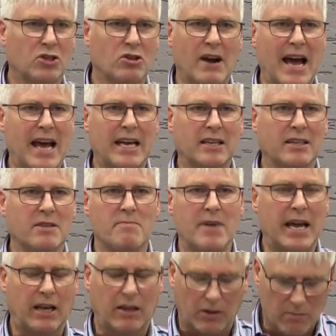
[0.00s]
trying to
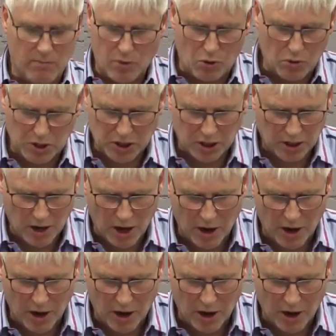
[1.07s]
make the most